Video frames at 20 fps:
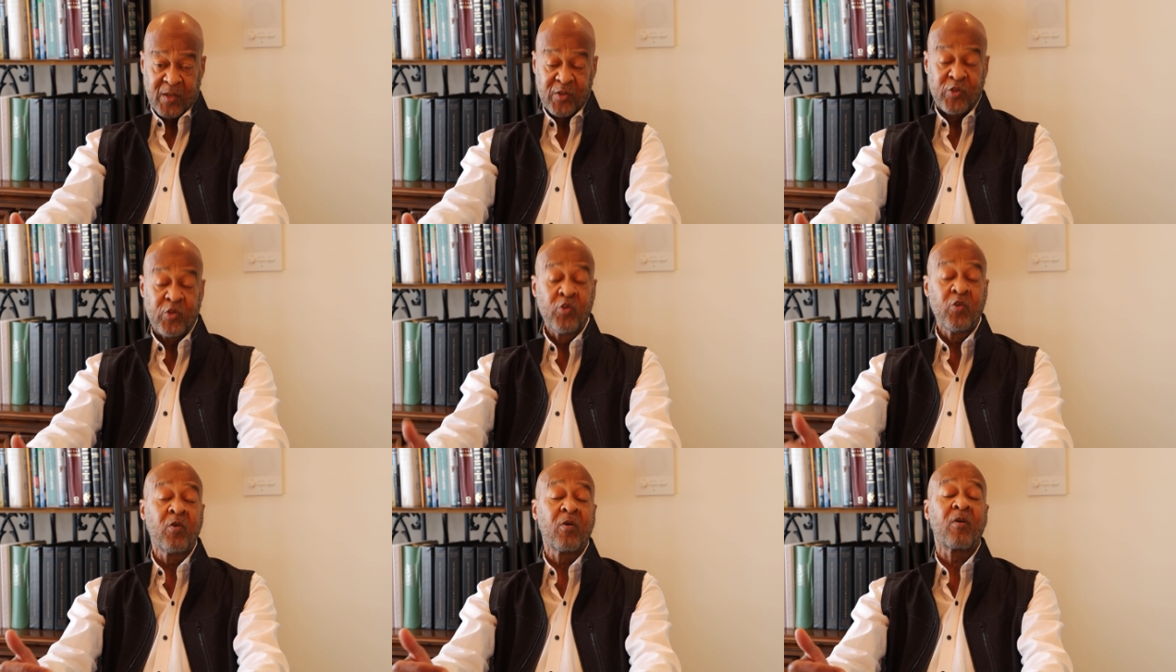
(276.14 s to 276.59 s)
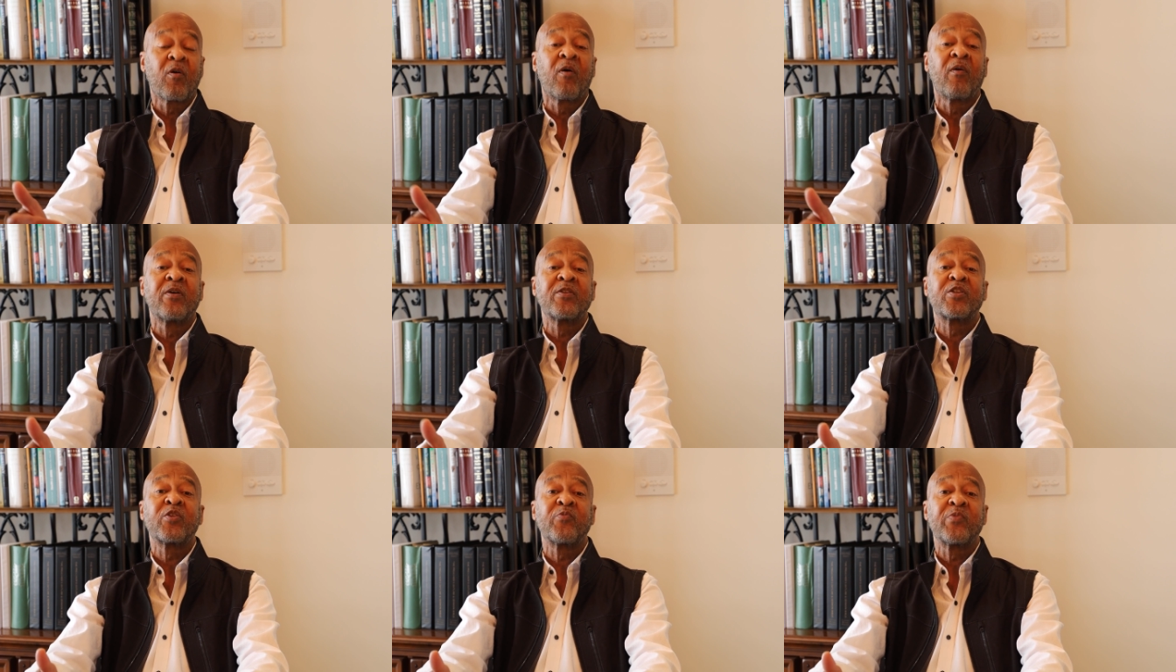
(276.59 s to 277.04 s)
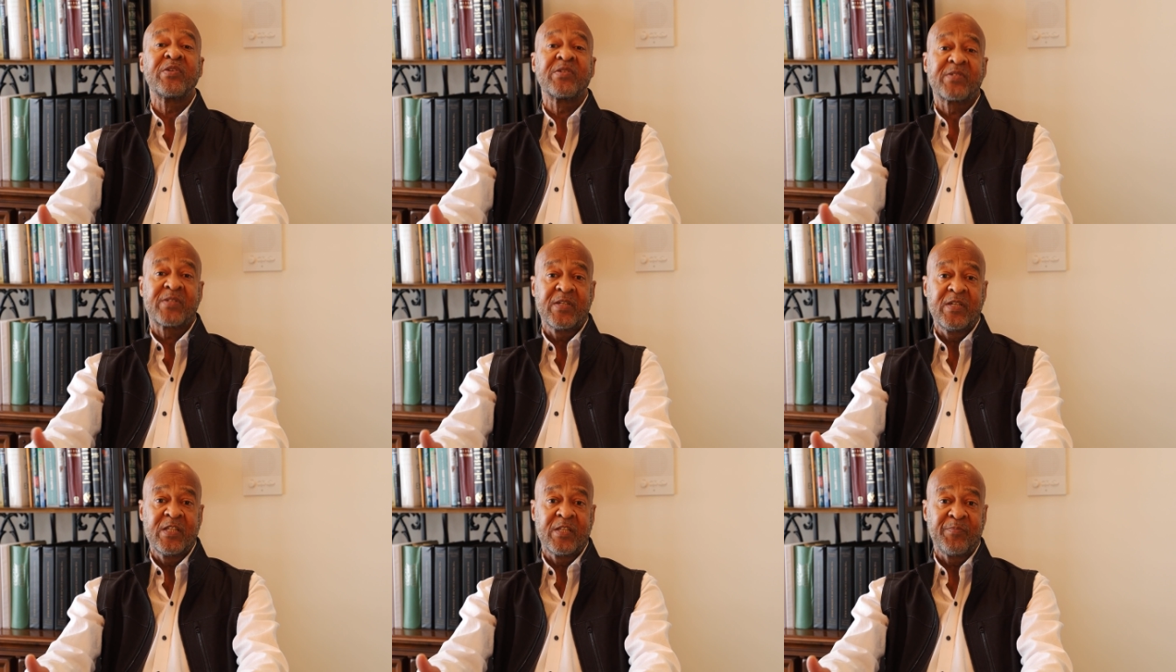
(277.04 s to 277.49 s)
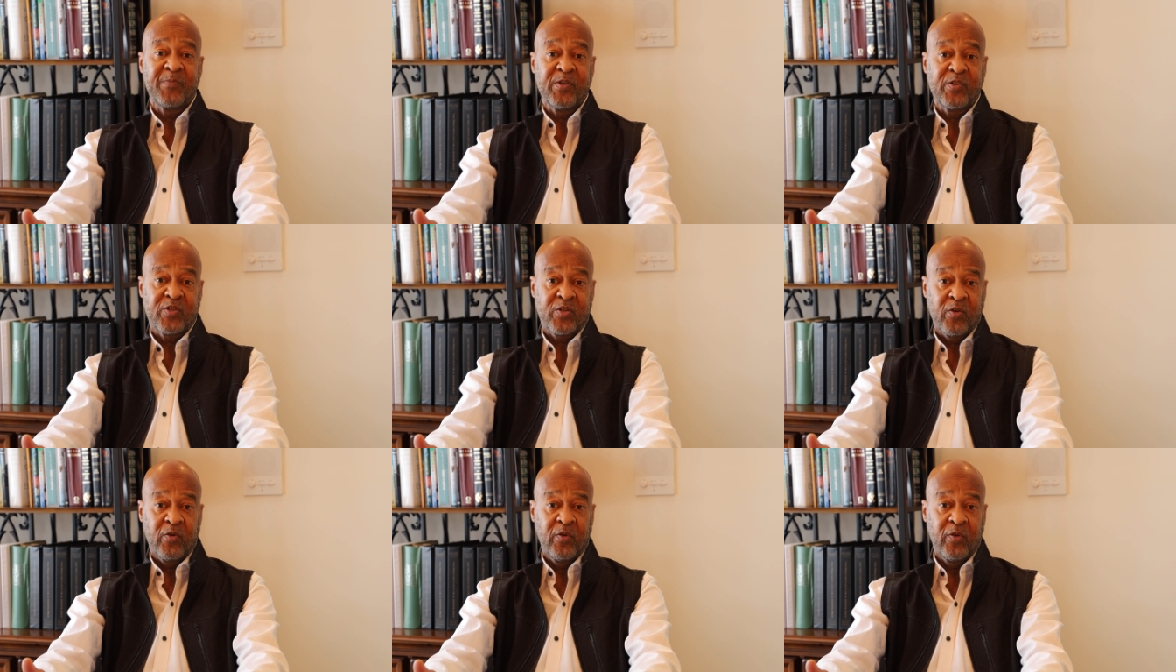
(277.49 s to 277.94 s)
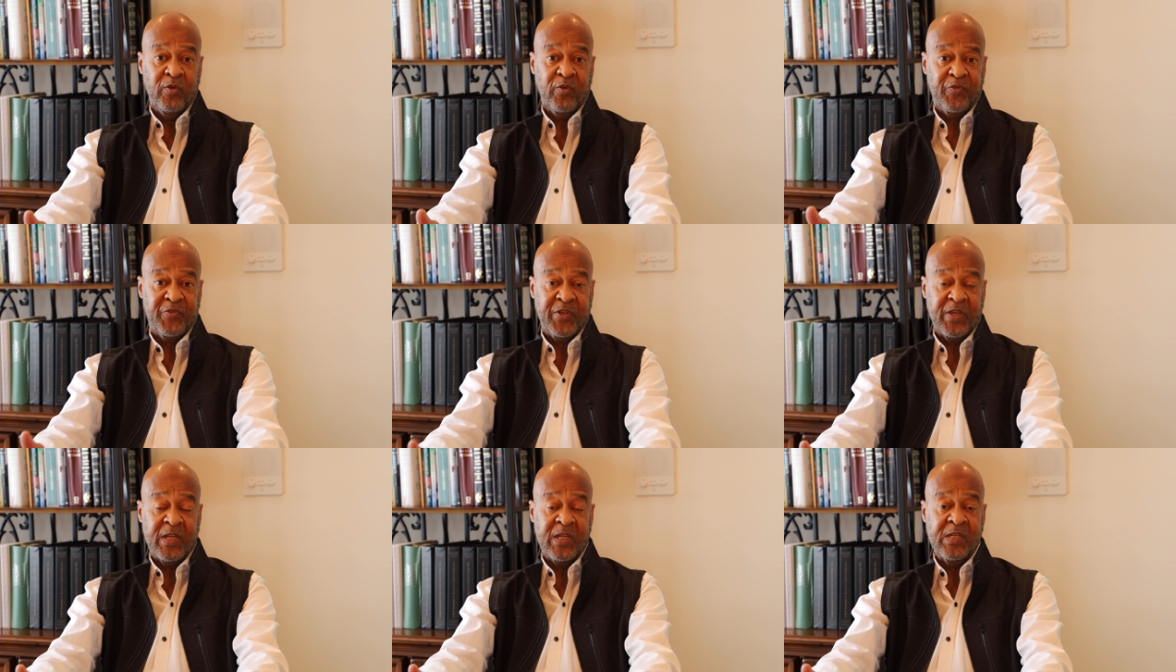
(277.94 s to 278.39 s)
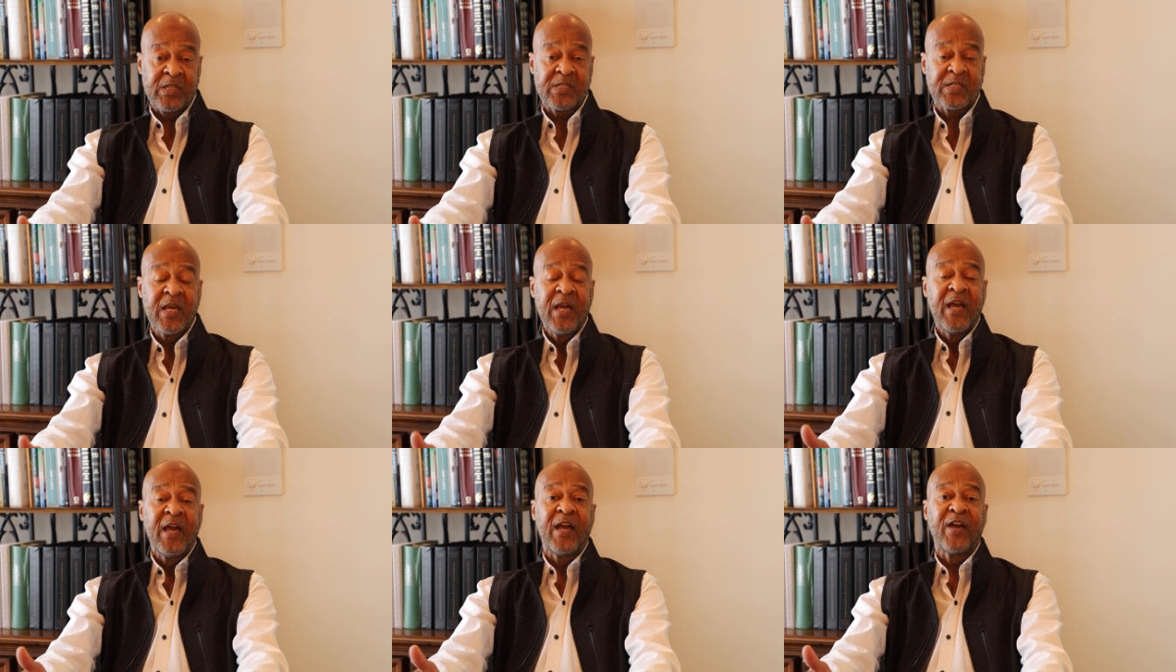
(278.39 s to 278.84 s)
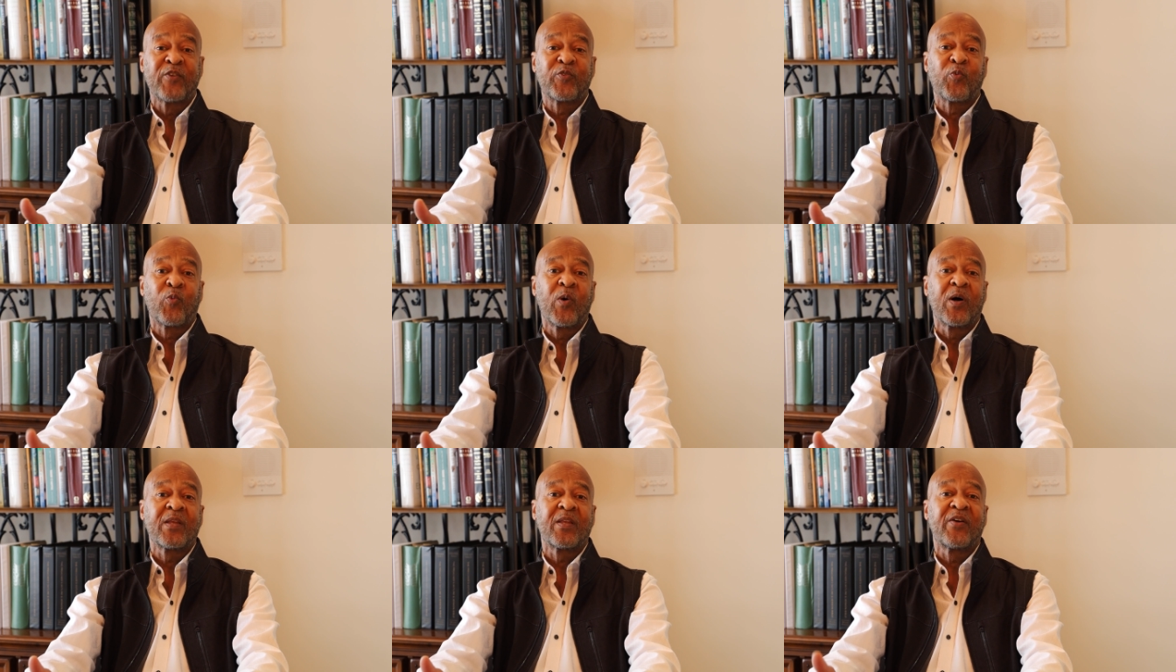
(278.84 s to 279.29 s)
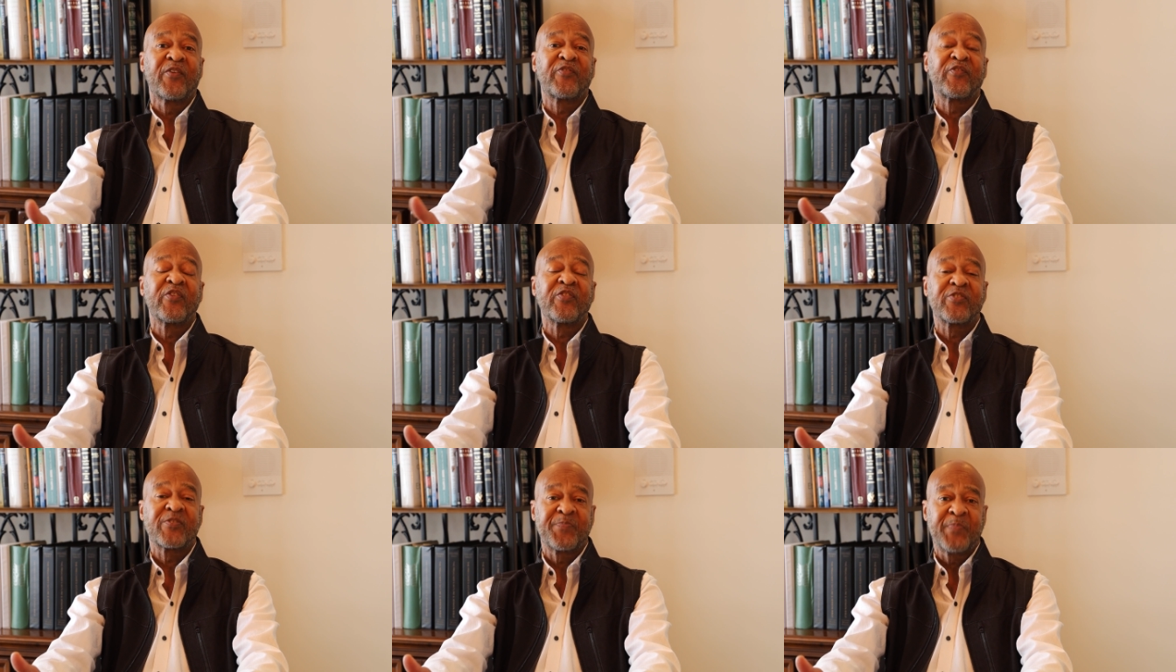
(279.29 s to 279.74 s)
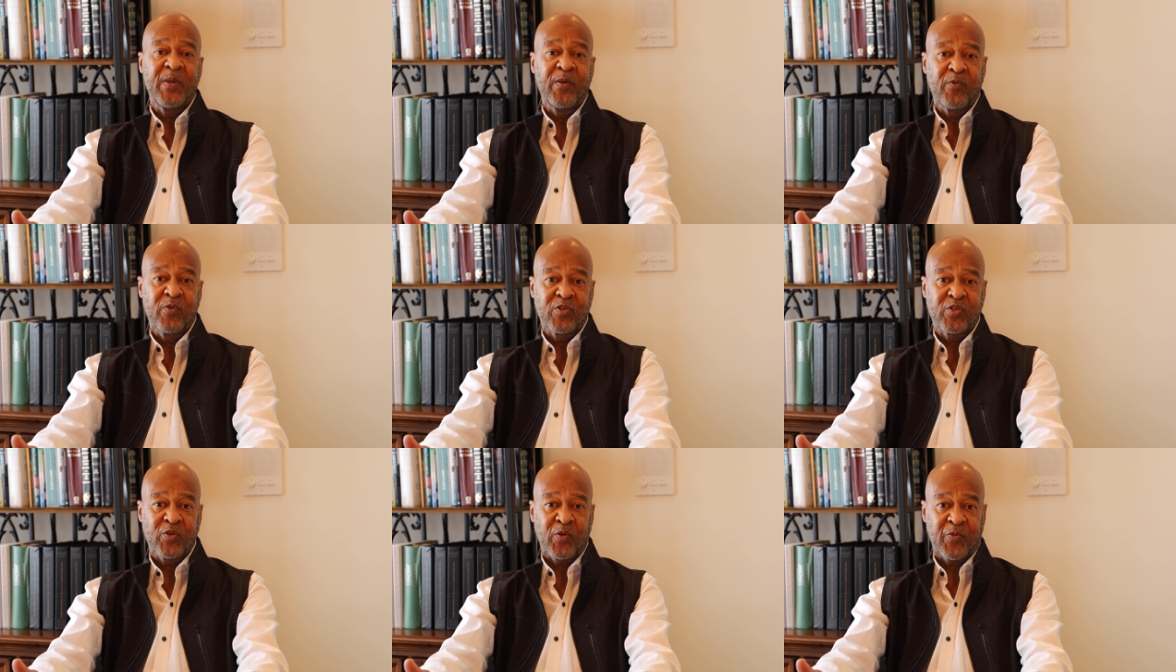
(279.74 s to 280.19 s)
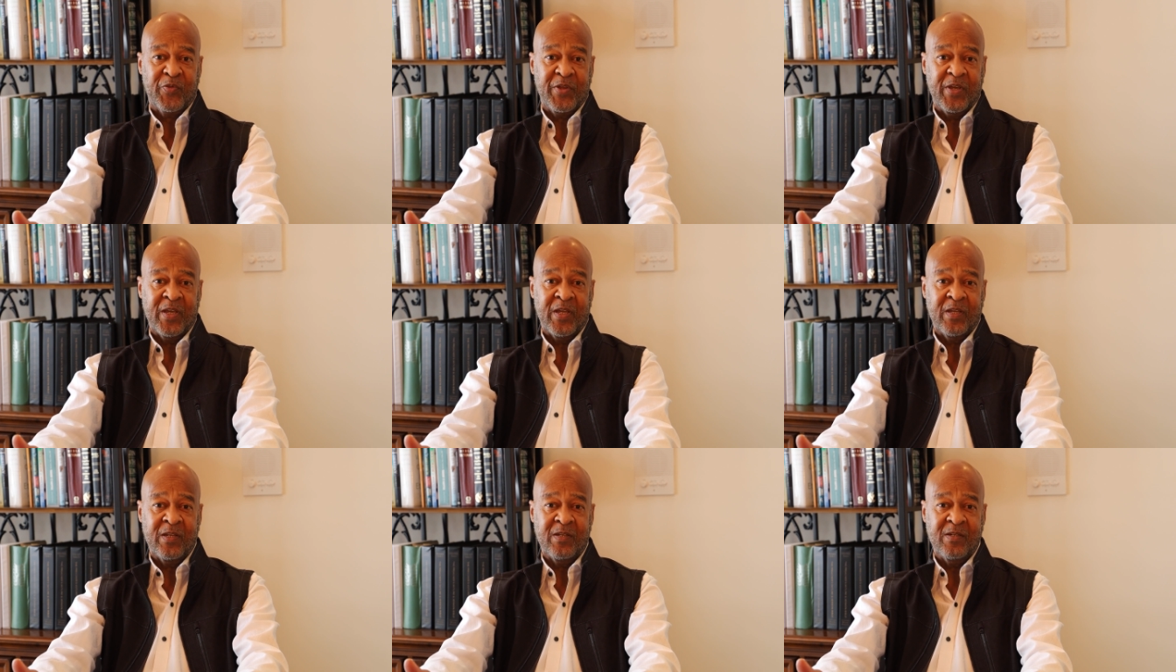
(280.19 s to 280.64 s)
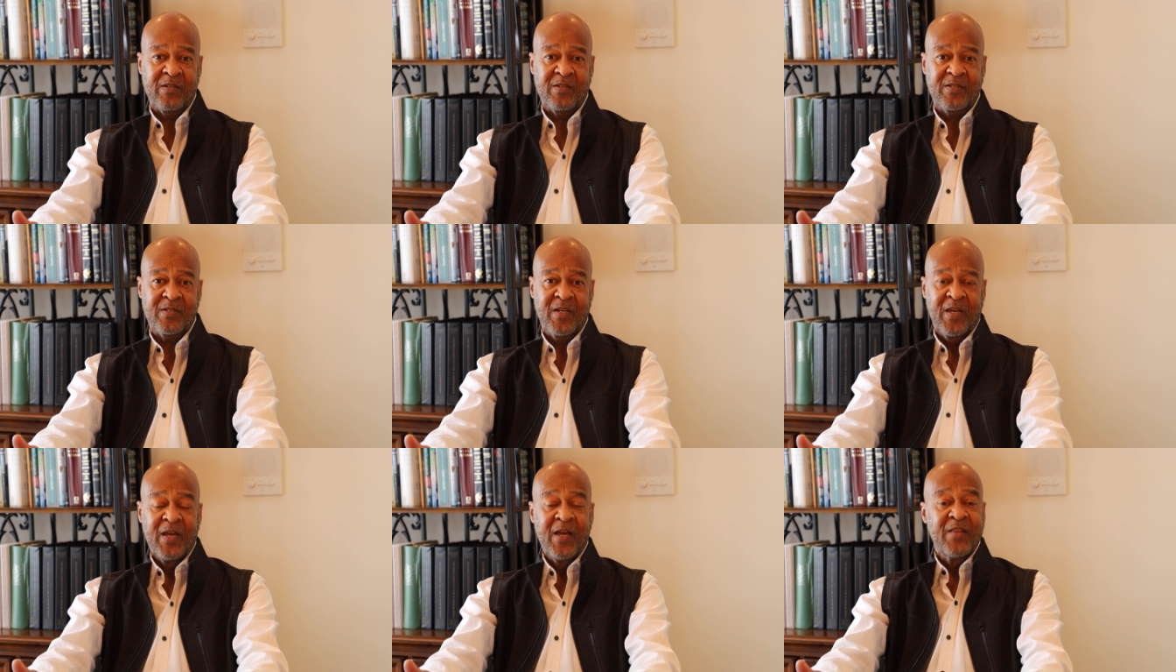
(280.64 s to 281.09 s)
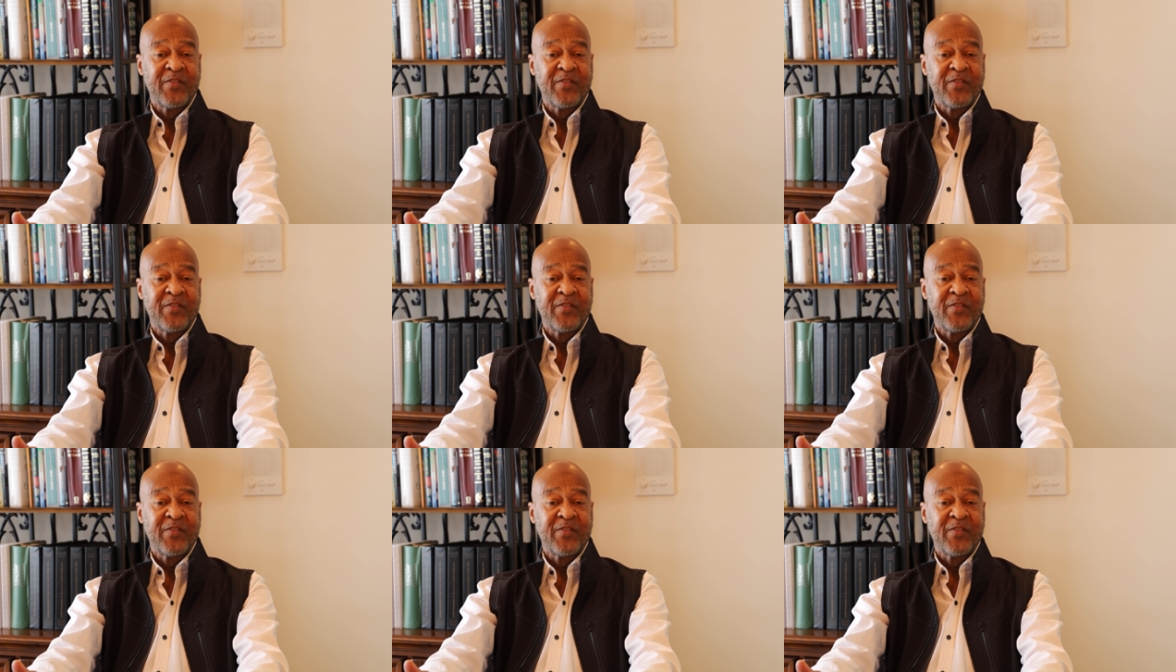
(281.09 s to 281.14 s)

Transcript: You're going to receive the material things as well as the spiritual things